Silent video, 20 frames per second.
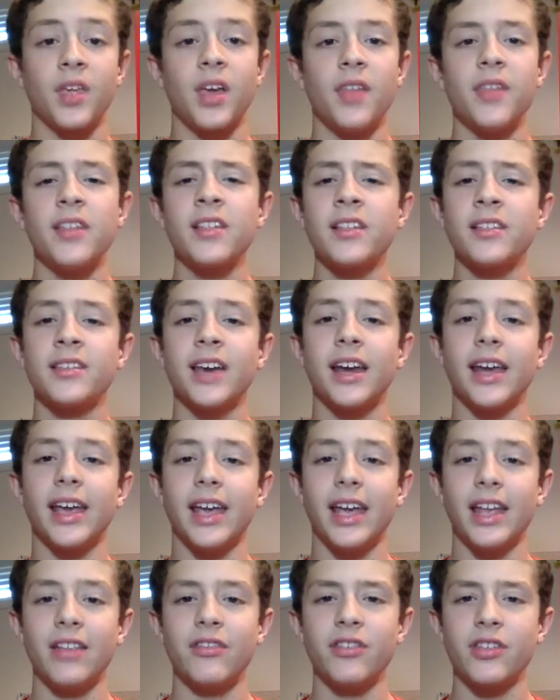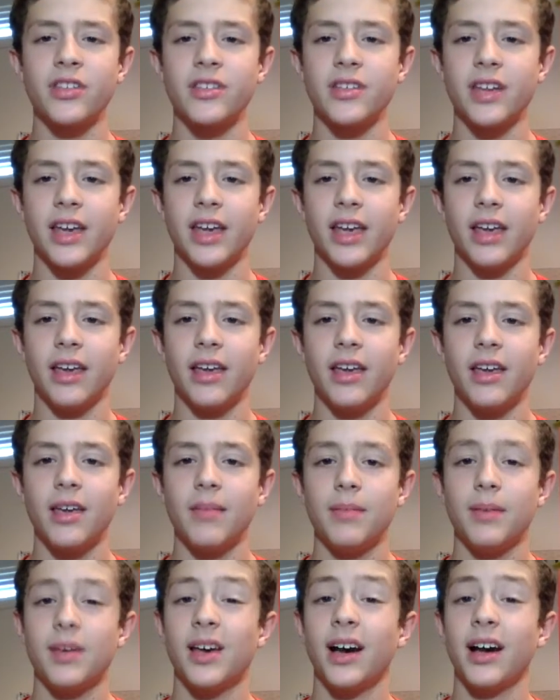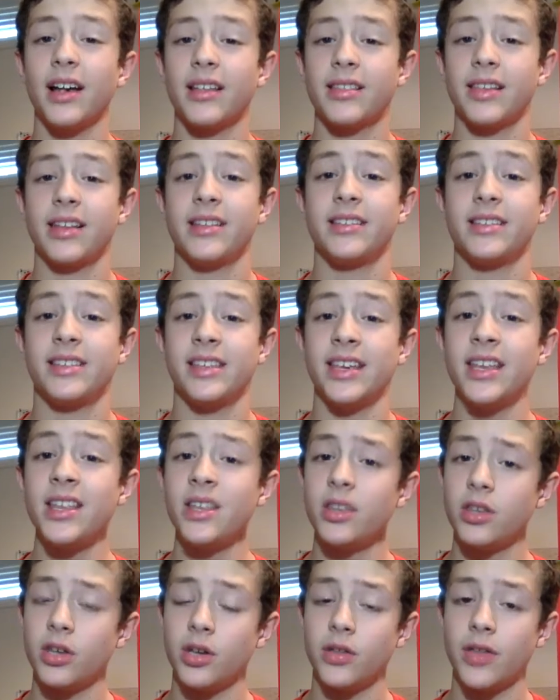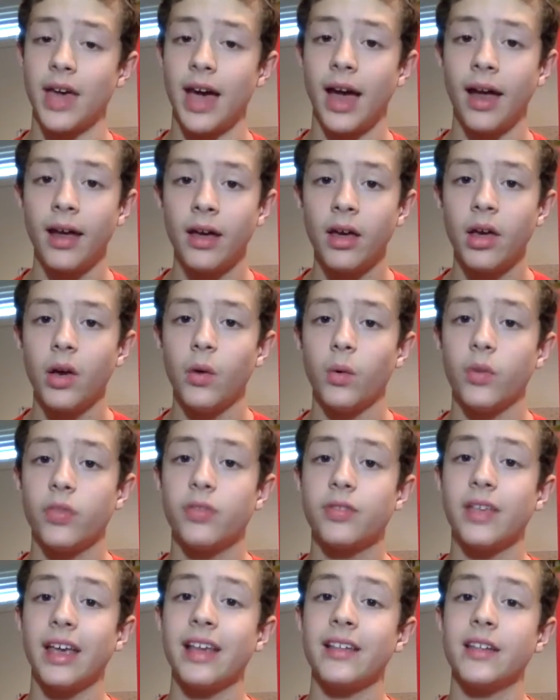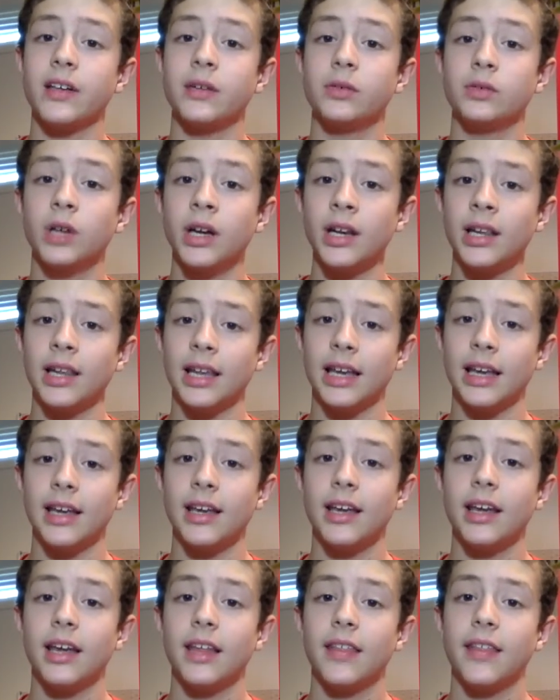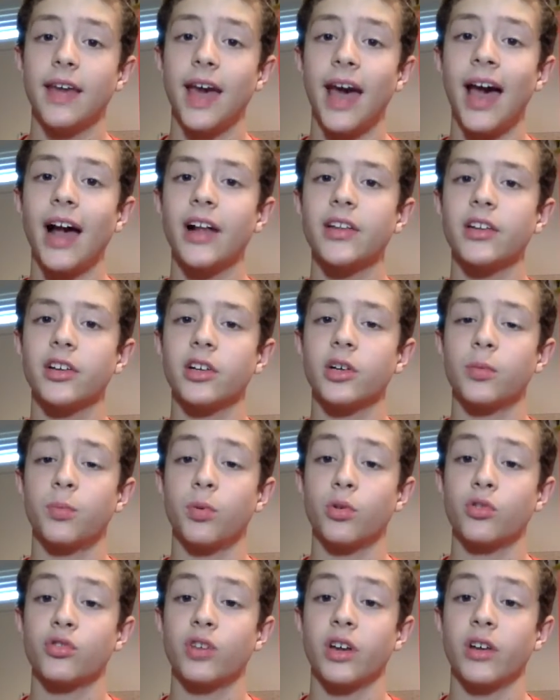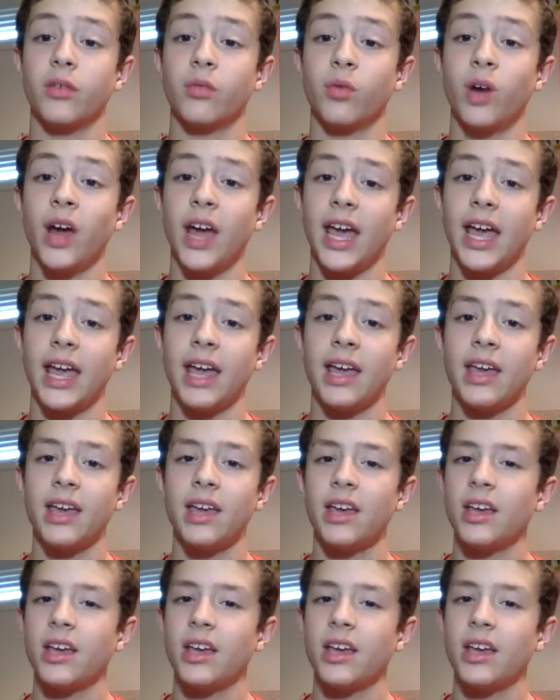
This is kind of interesting because they didn't do that with Daisy Ridley, the actor who portrayed Rey.